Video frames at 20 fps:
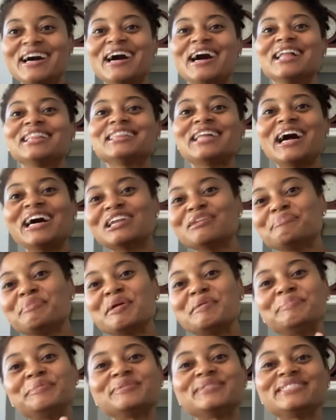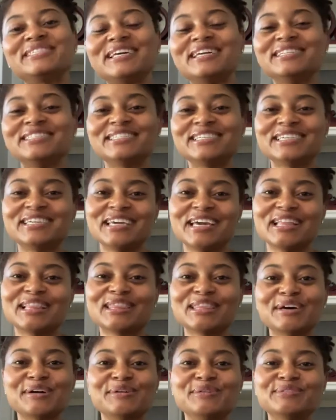A lot of people tend to
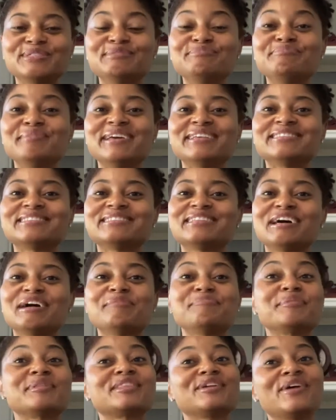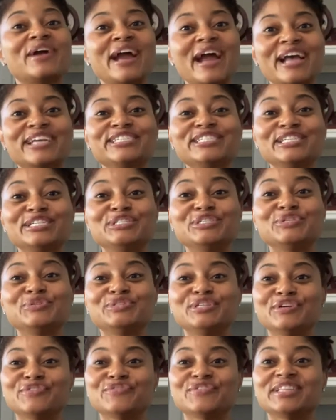get those mixed up, but they're actually two
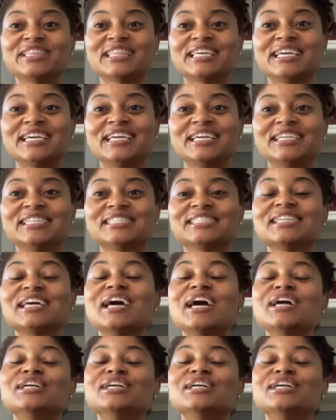different things.